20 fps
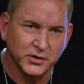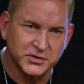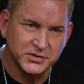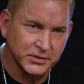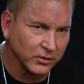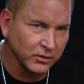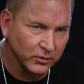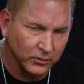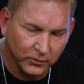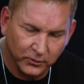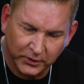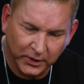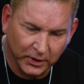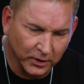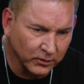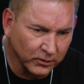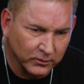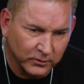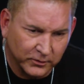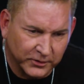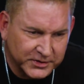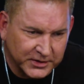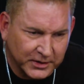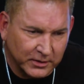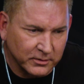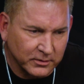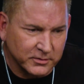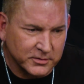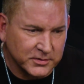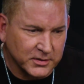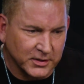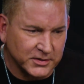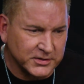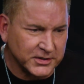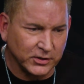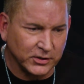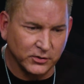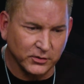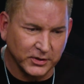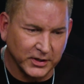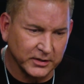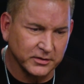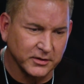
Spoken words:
So, let's continue to get